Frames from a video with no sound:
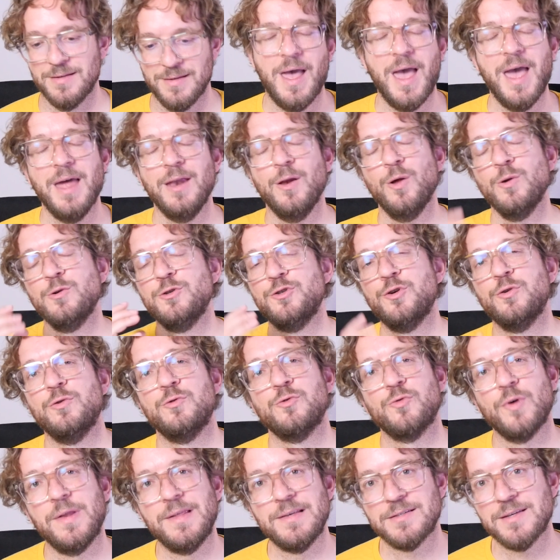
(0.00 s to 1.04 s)
And on June
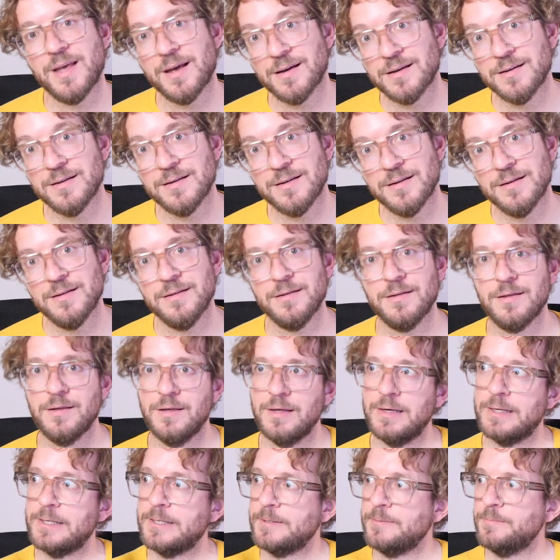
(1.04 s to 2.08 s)

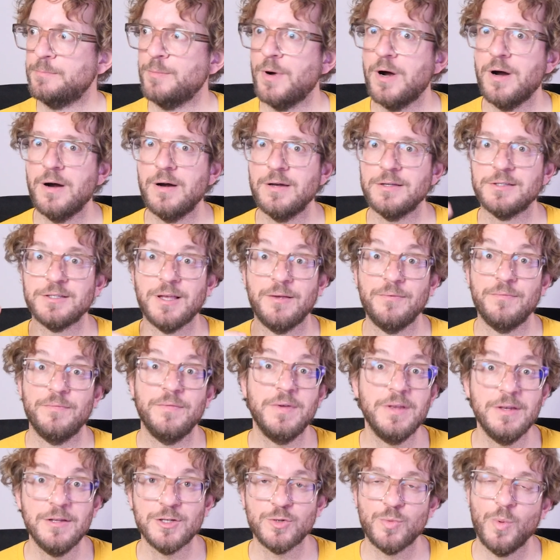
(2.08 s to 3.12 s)
22nd, Mars and
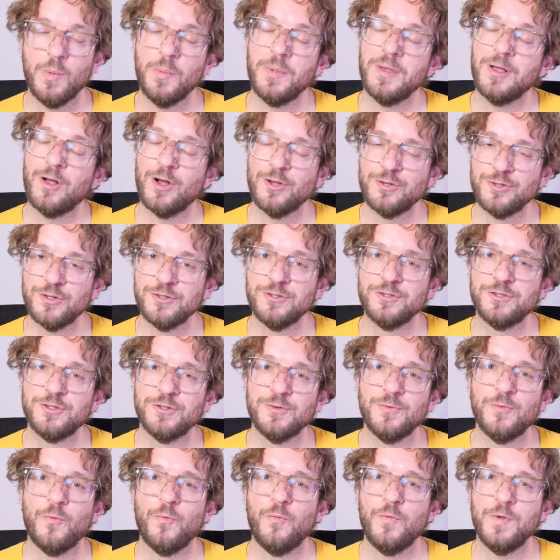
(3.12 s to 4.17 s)
Venus will be in
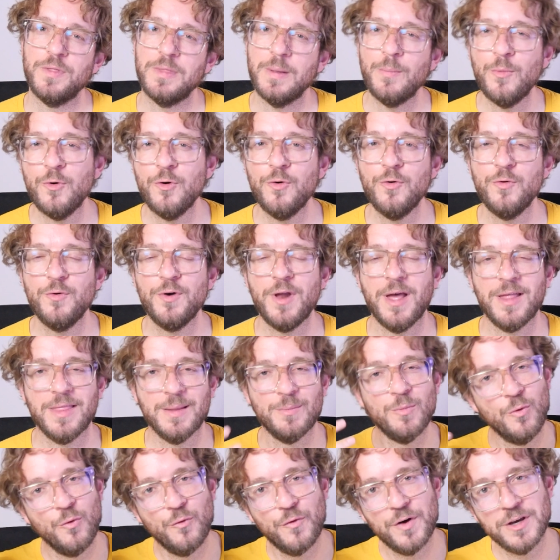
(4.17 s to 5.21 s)
conjunction with the moon and the
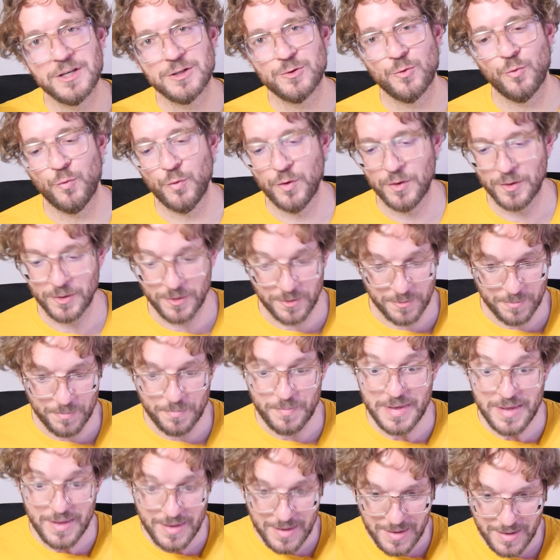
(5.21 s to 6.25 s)
moon phase will
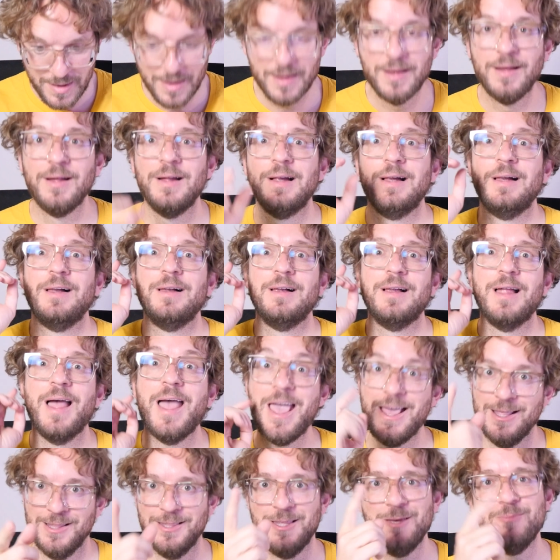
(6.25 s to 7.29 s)
be
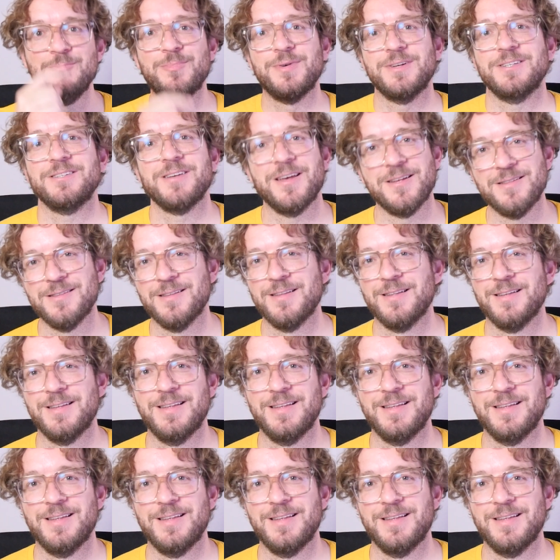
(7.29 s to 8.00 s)
18%.